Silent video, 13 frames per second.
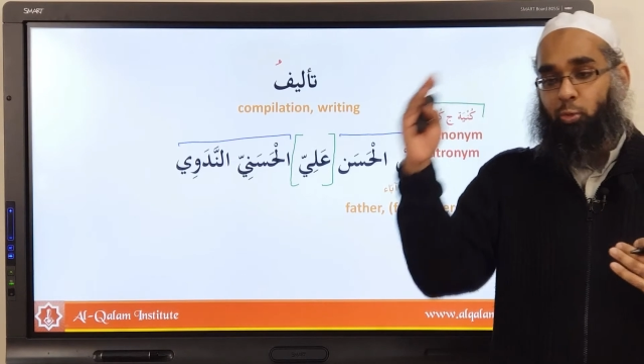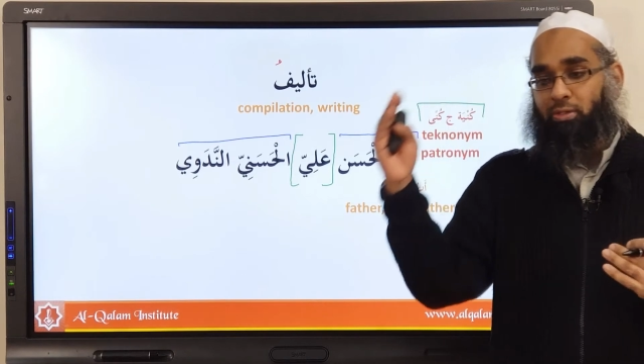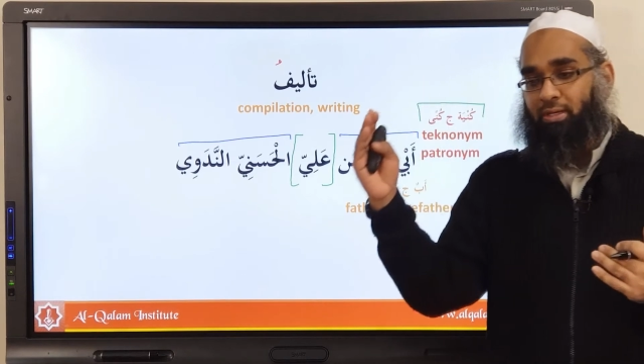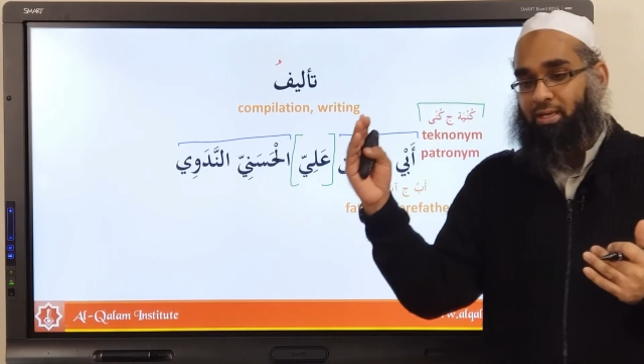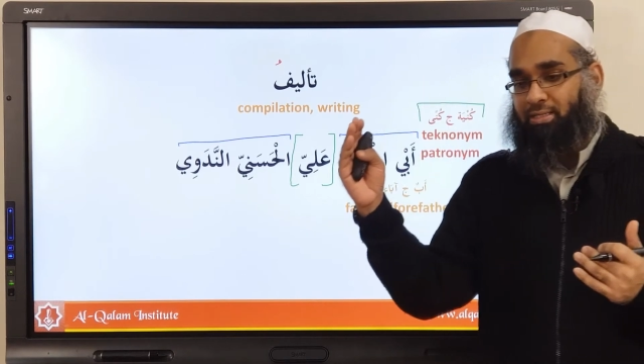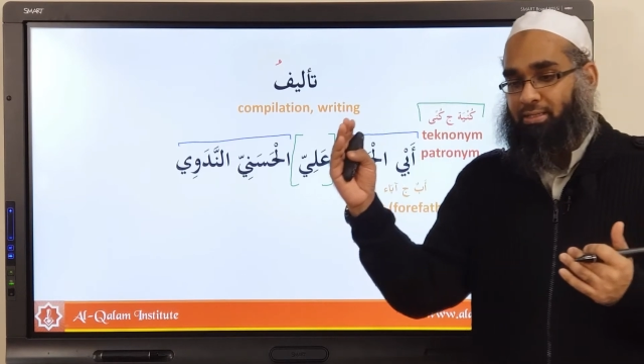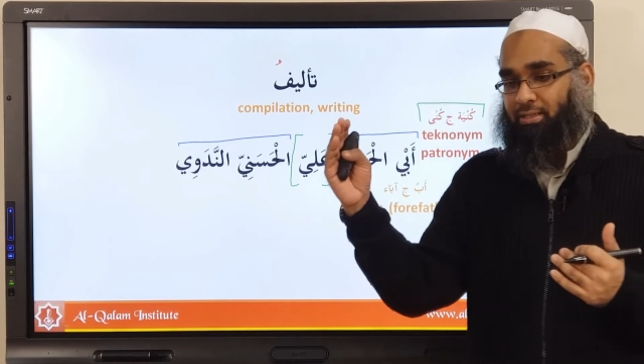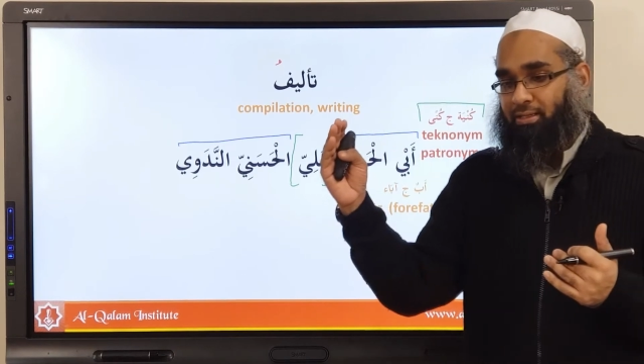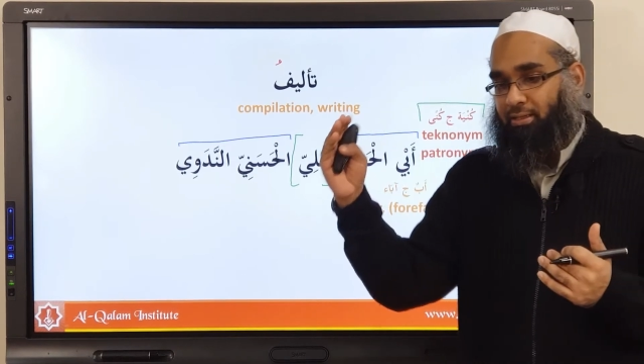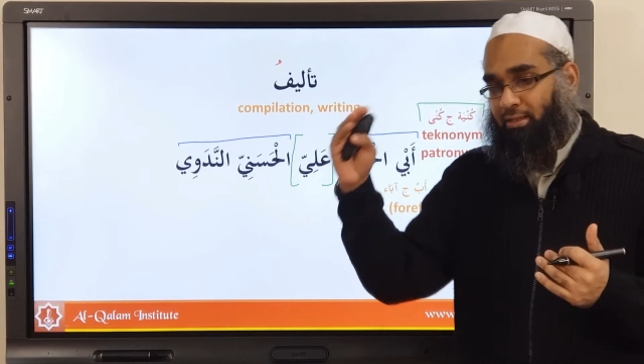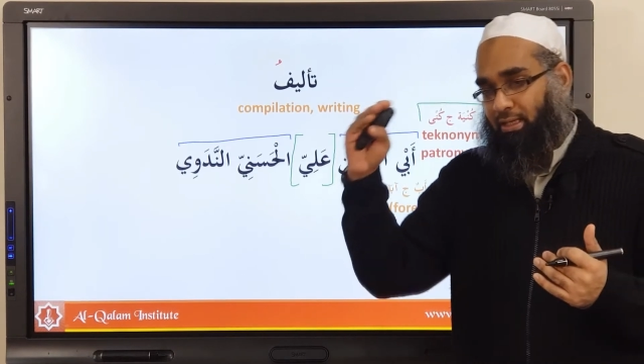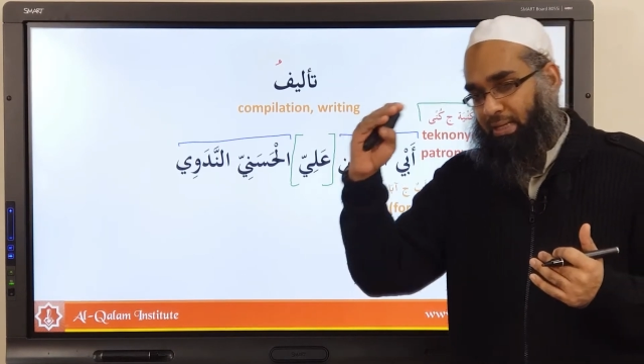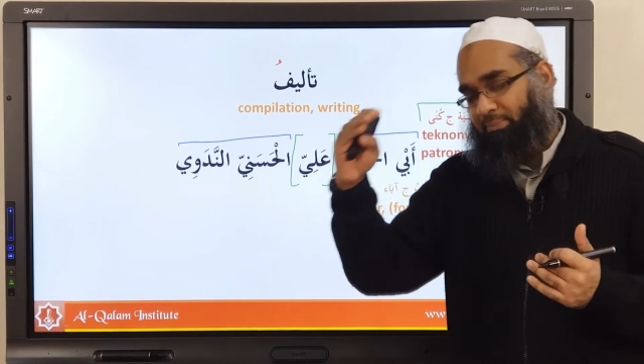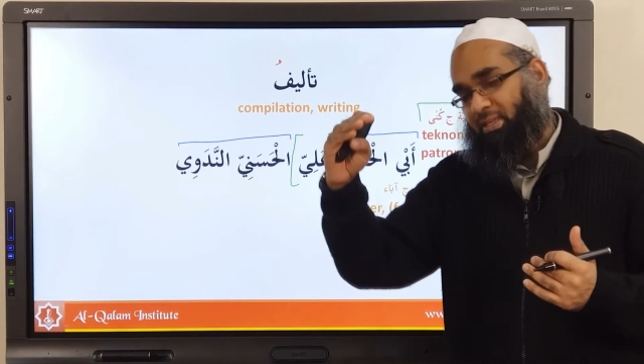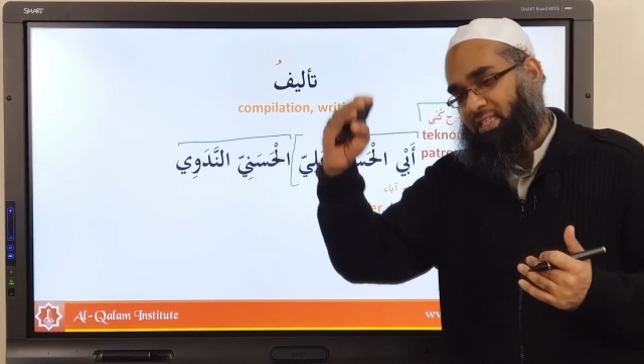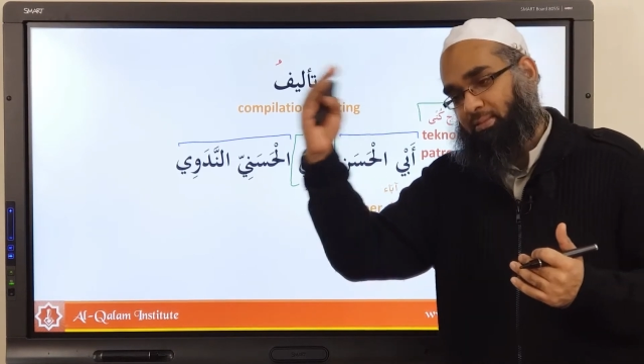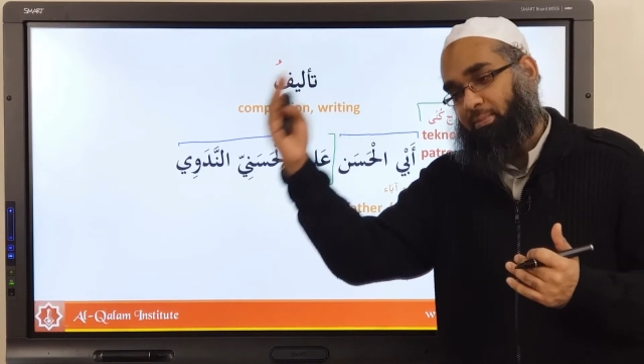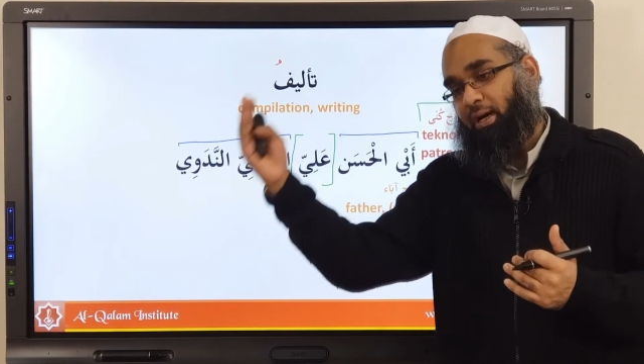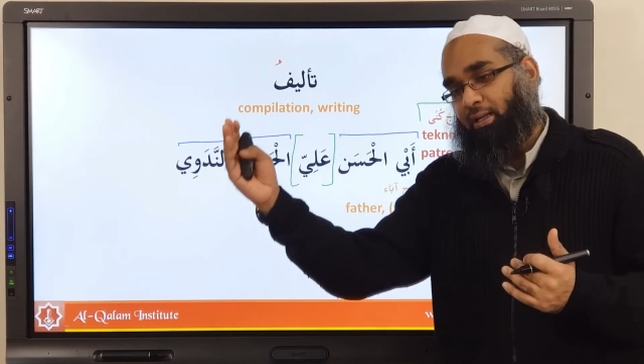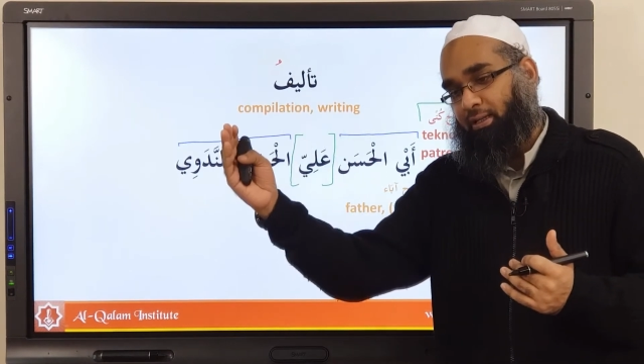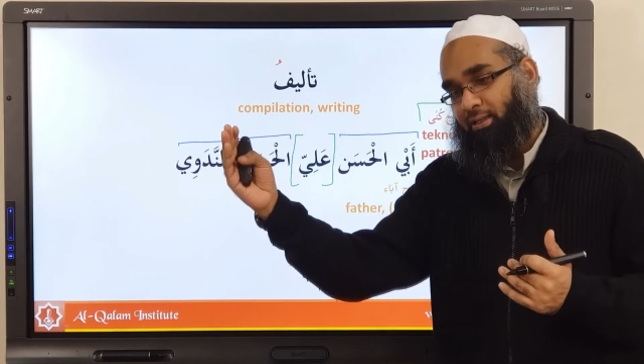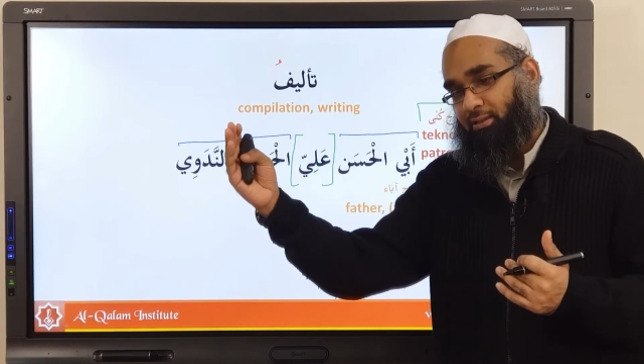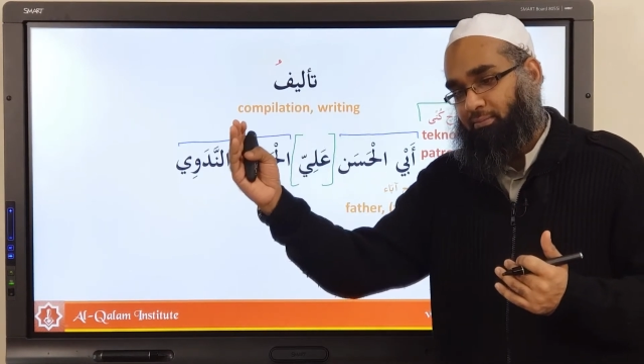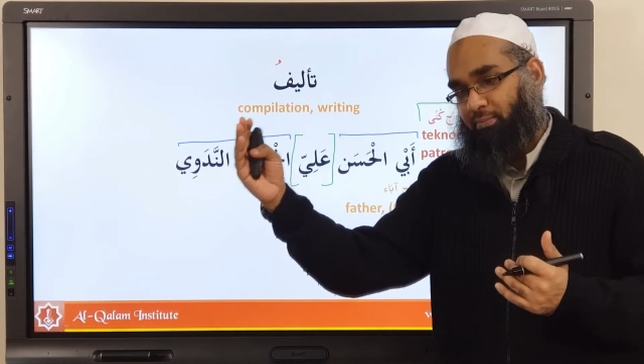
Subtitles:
kunya is Ibn Ismail.